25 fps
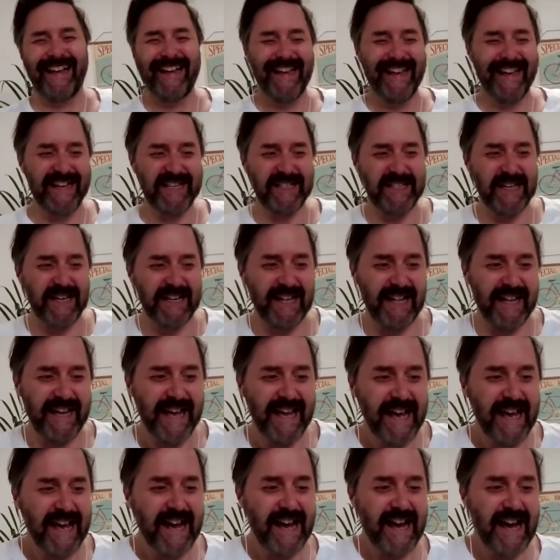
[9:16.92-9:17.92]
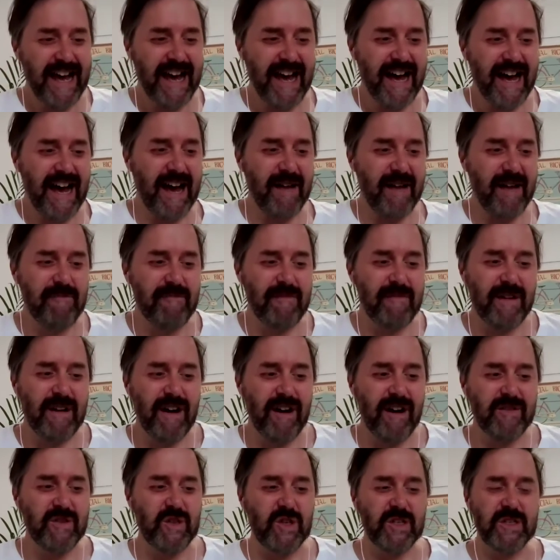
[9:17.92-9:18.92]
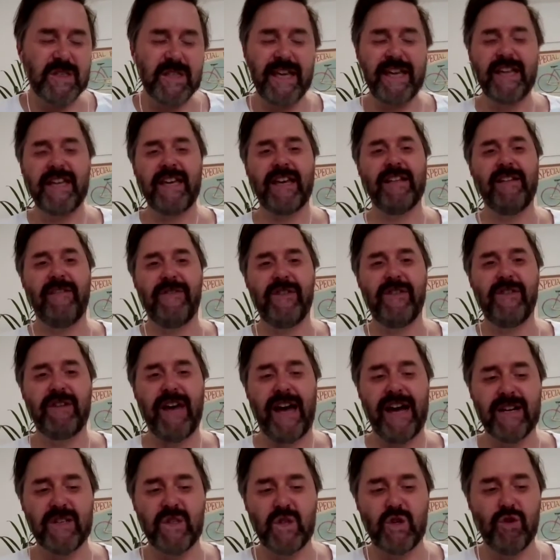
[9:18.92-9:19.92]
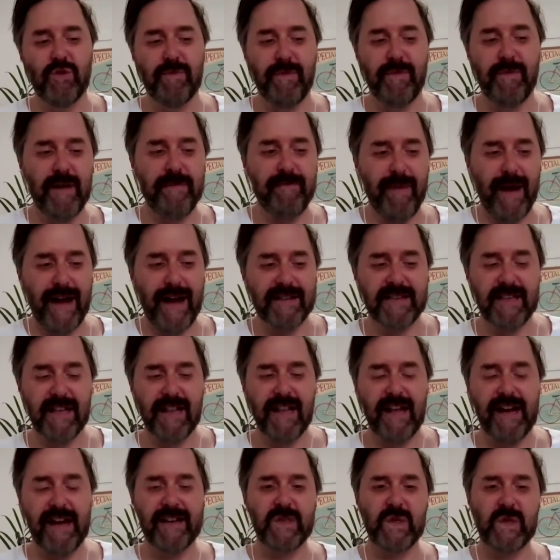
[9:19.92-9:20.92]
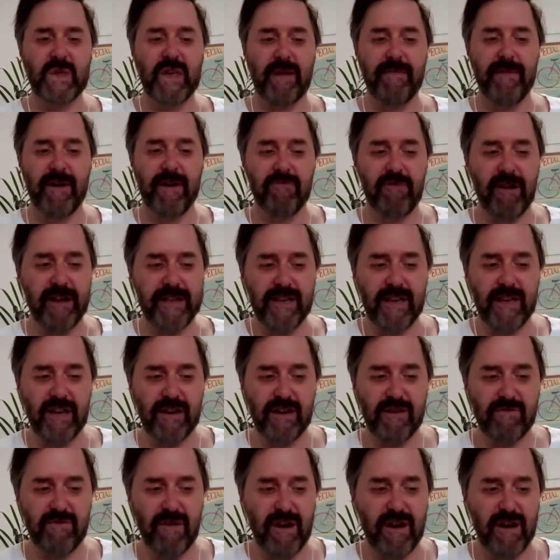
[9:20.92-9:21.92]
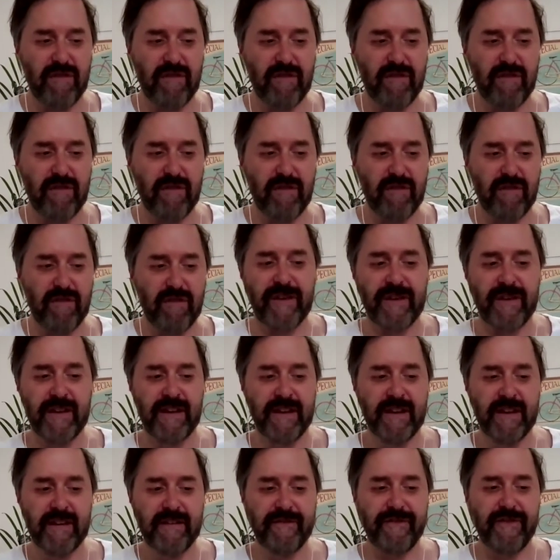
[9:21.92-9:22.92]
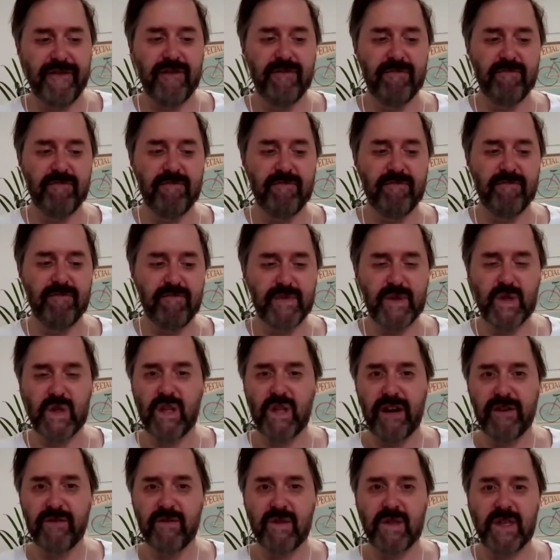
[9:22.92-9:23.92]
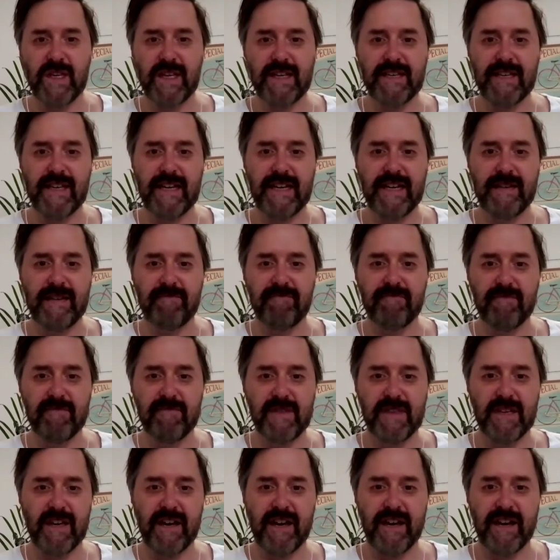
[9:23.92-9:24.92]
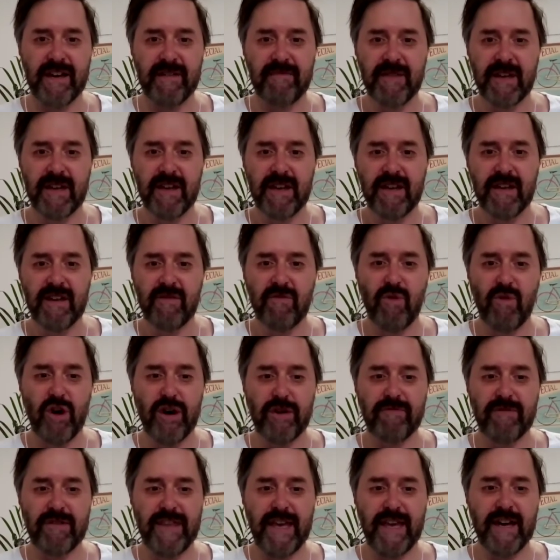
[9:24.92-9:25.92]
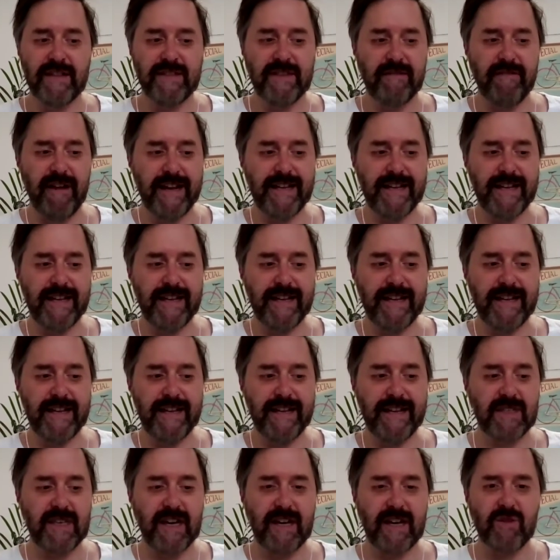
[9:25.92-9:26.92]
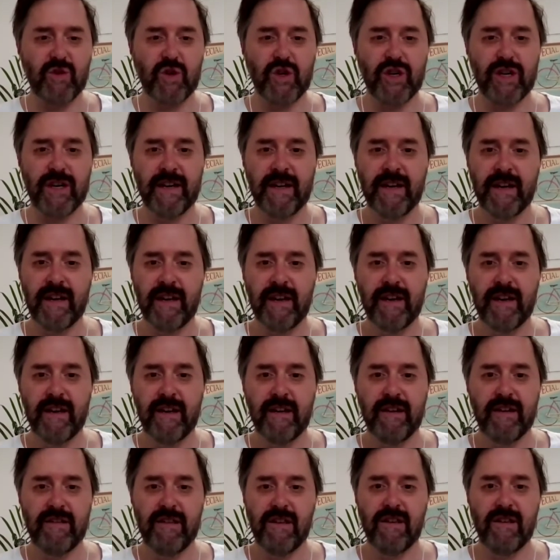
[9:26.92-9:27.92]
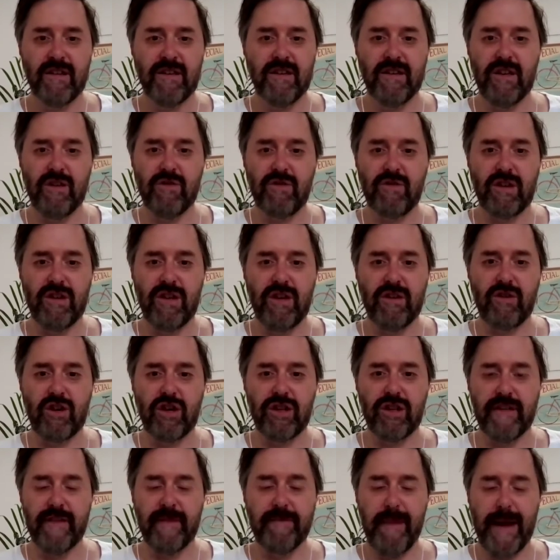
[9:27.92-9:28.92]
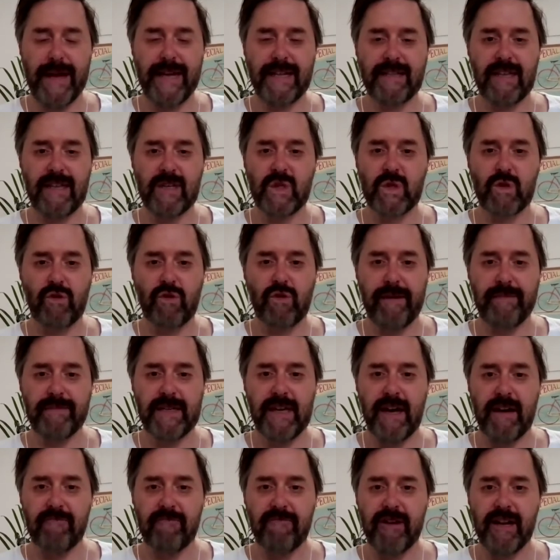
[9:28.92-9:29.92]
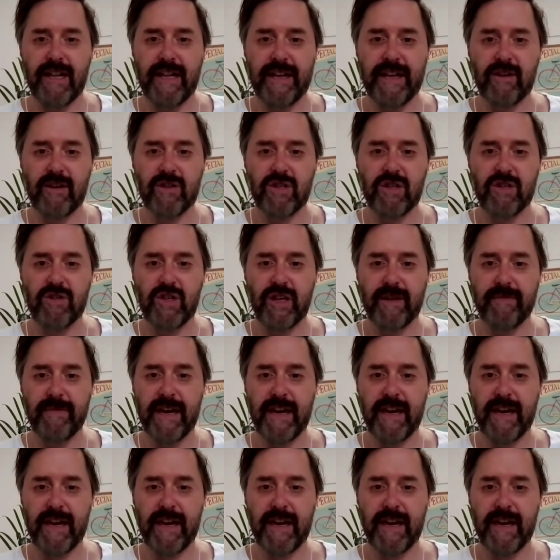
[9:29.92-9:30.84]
Exactly. I was just thinking, if you cast your mind back to last summer when you arrived from Stoke City to work with the under-18s, etc., you couldn't have made this script up, really, could you, Jimmy?